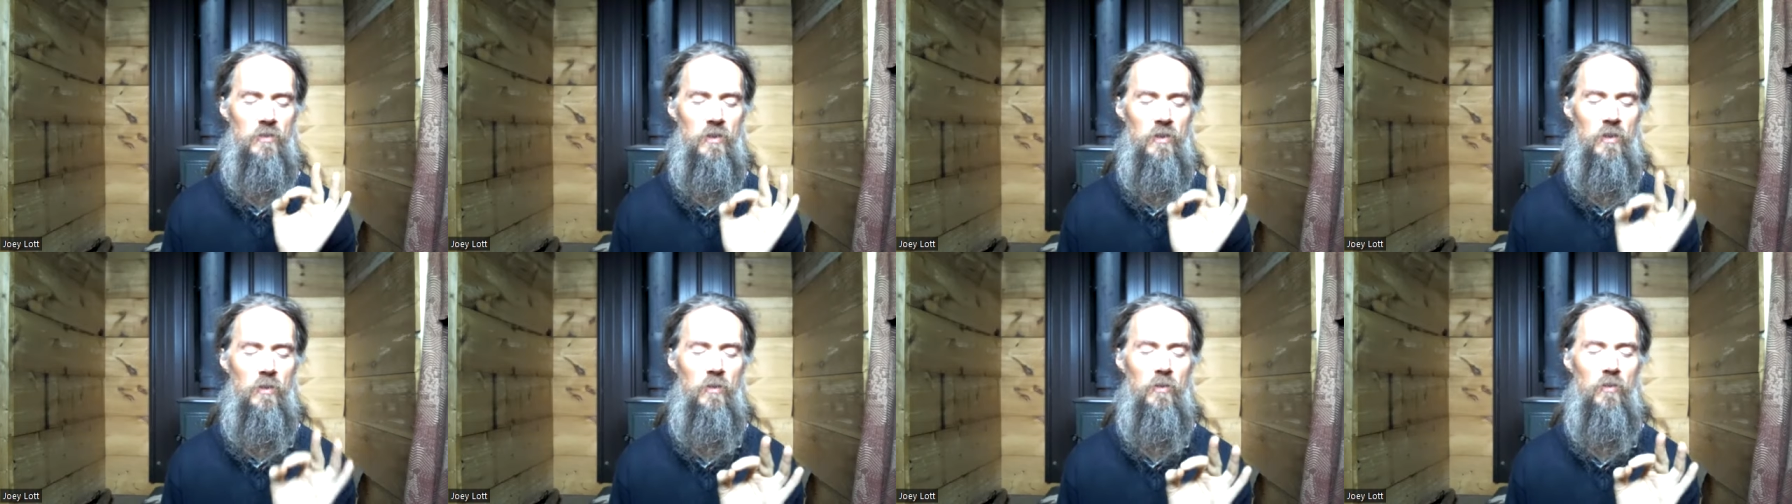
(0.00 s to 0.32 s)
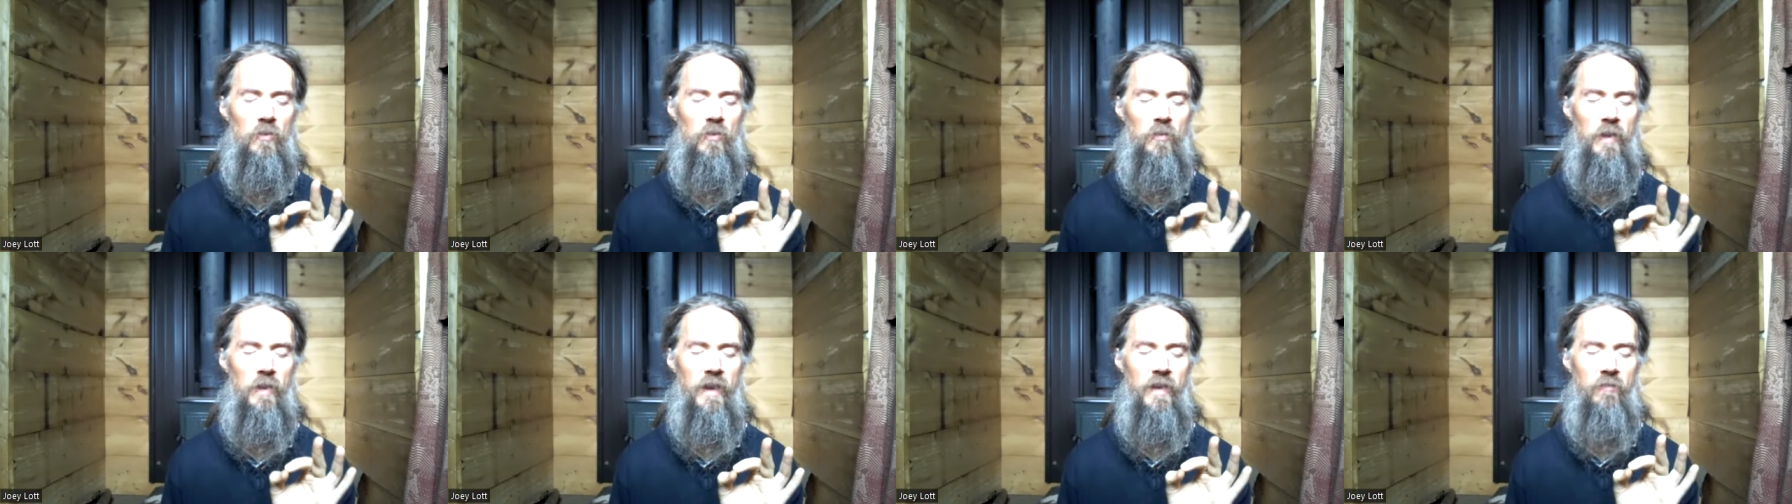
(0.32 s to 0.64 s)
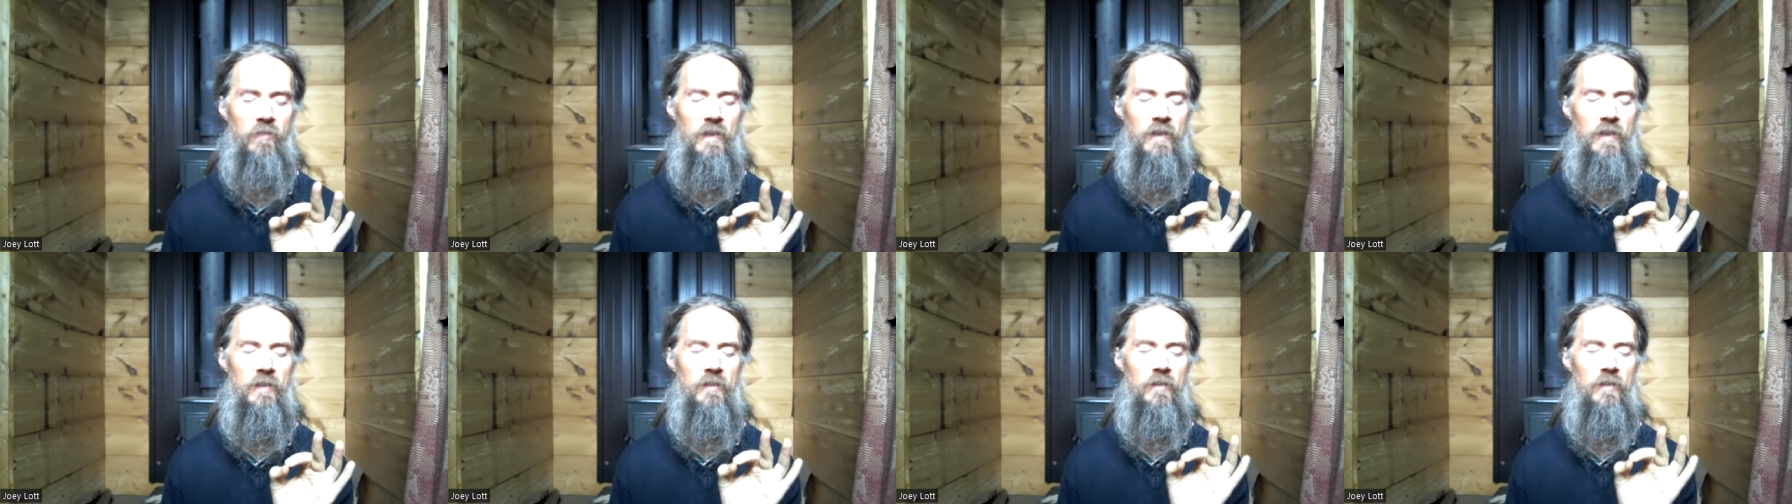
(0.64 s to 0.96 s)
no
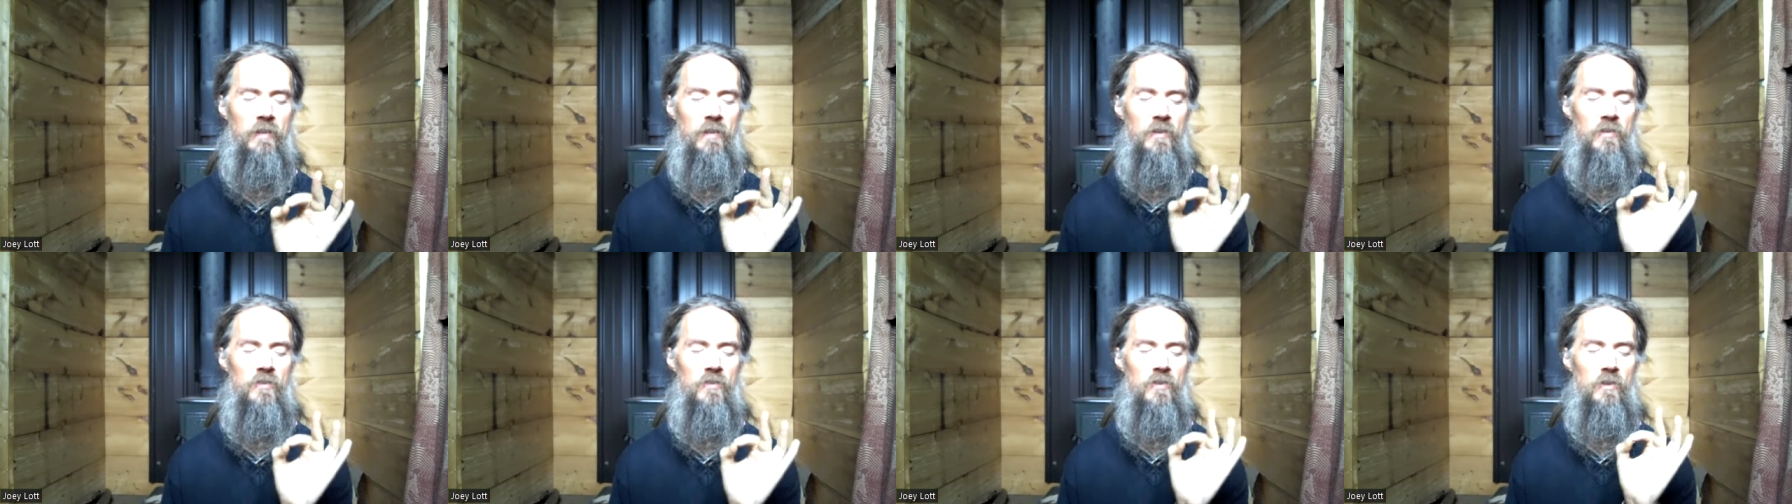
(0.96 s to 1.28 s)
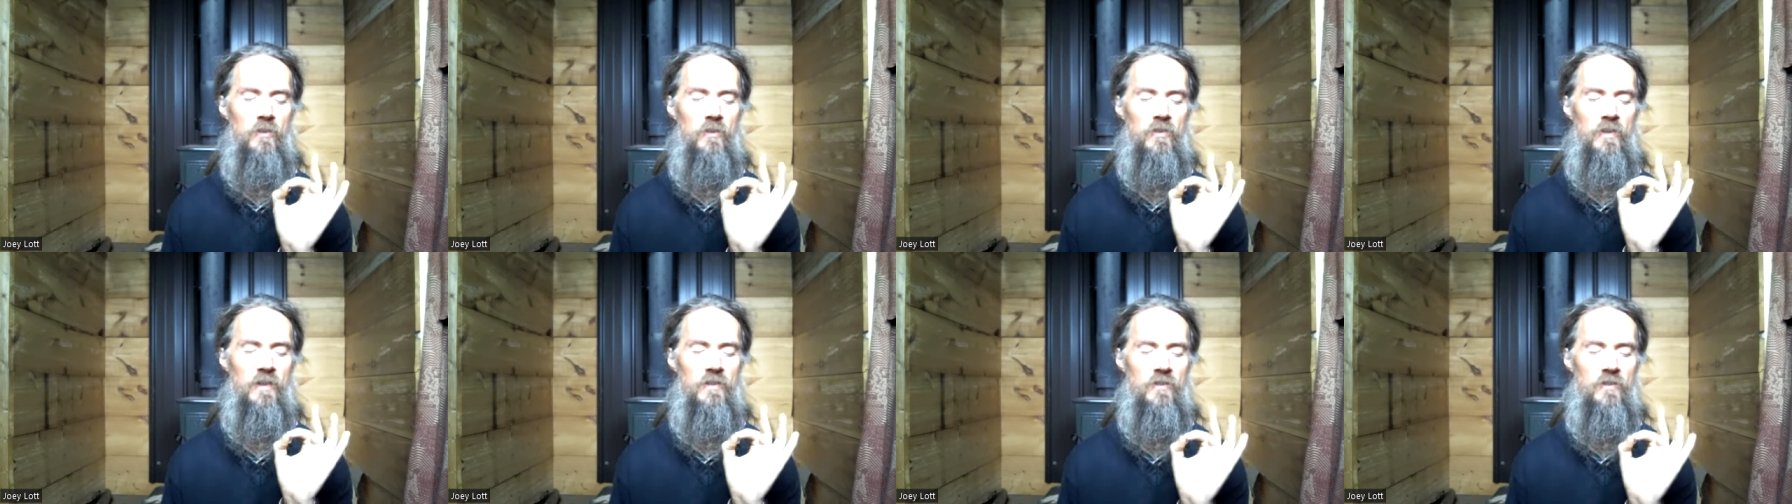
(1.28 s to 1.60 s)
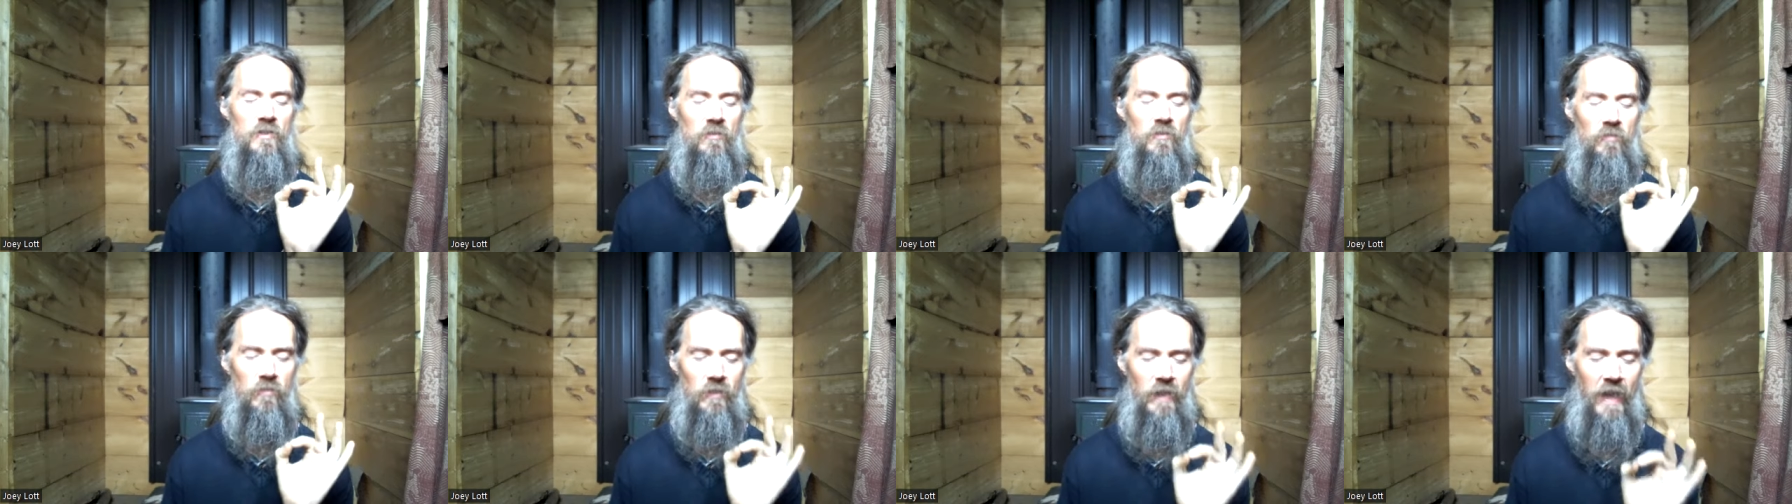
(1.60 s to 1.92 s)
craving there's no
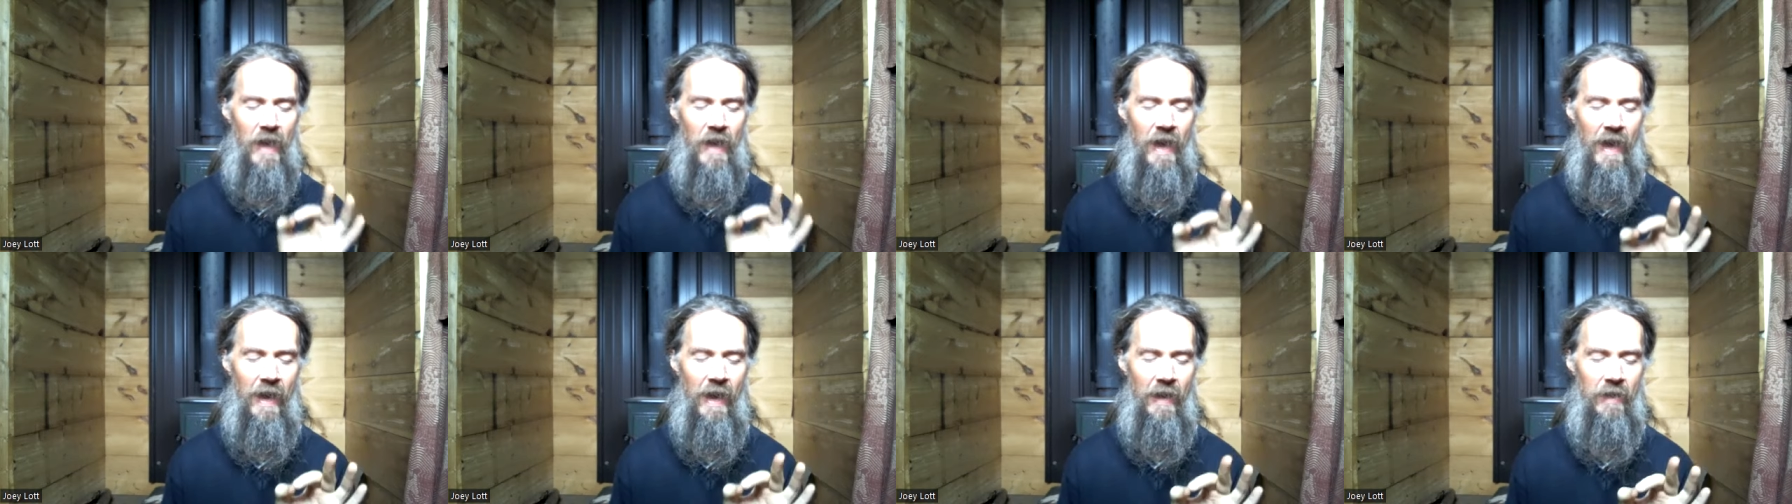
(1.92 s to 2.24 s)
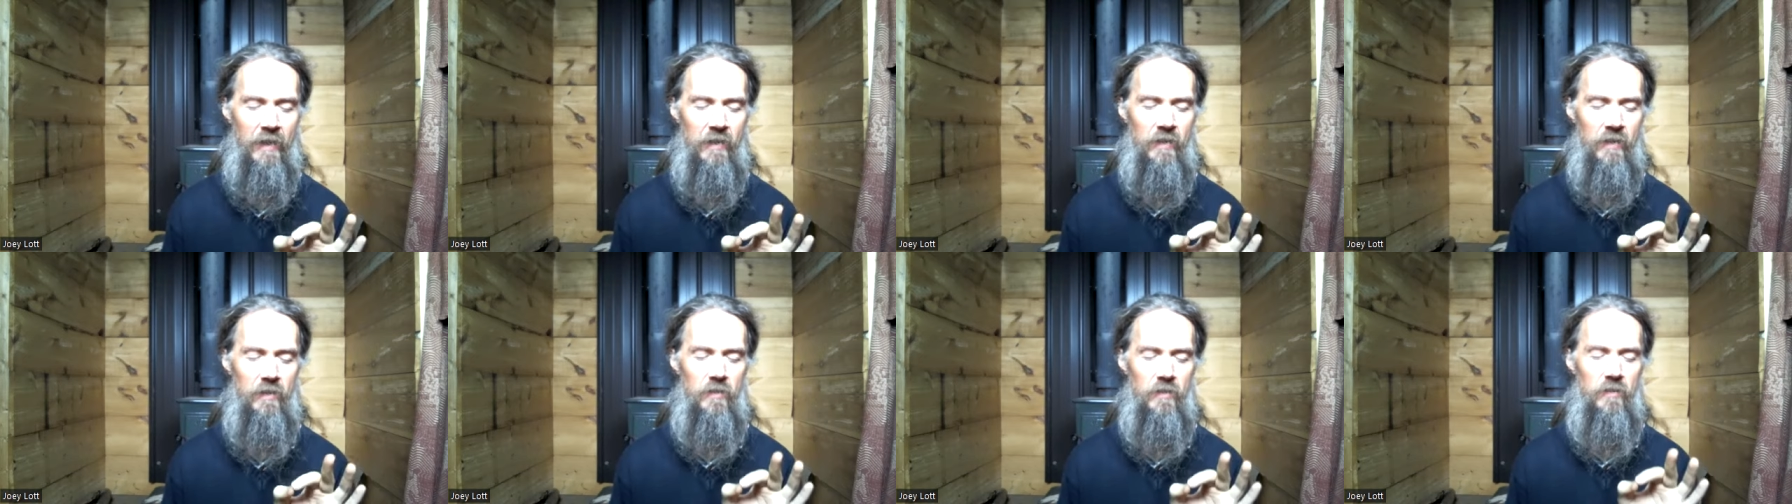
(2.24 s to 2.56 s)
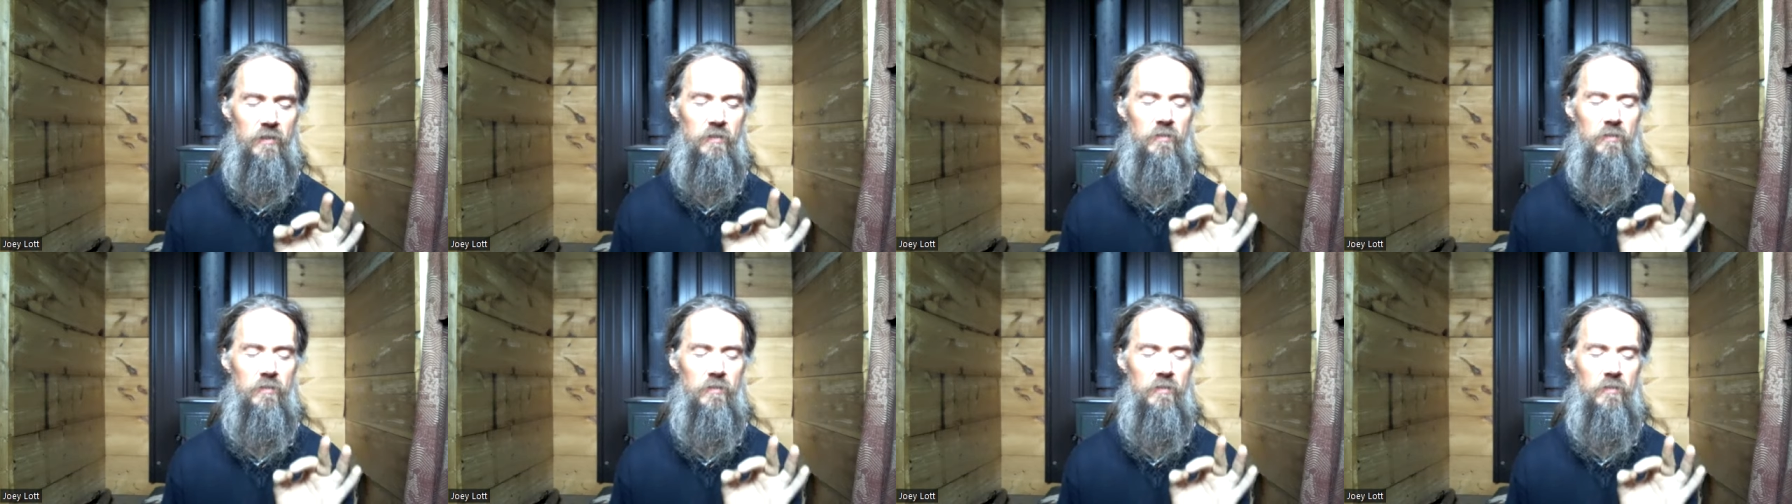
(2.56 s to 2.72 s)
sense of lack